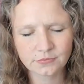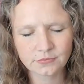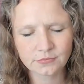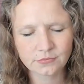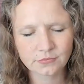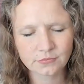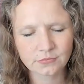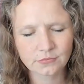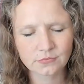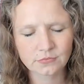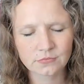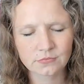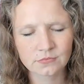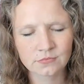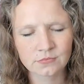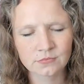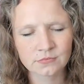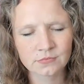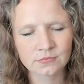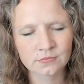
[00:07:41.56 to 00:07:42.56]

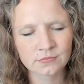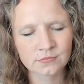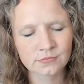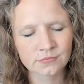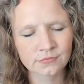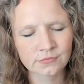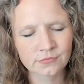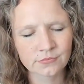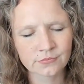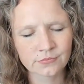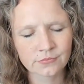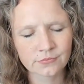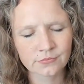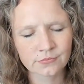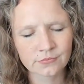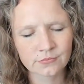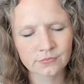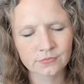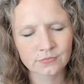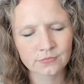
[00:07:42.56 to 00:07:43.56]

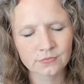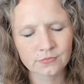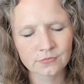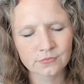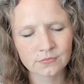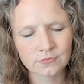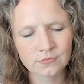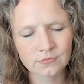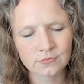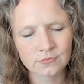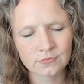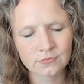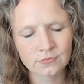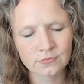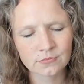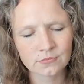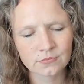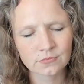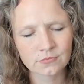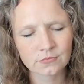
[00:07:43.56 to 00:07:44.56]

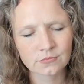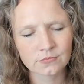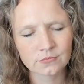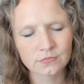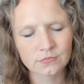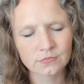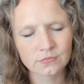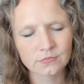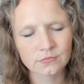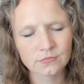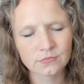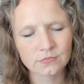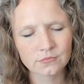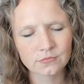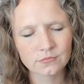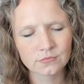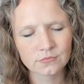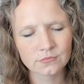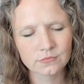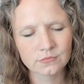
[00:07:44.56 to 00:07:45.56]
[no speech]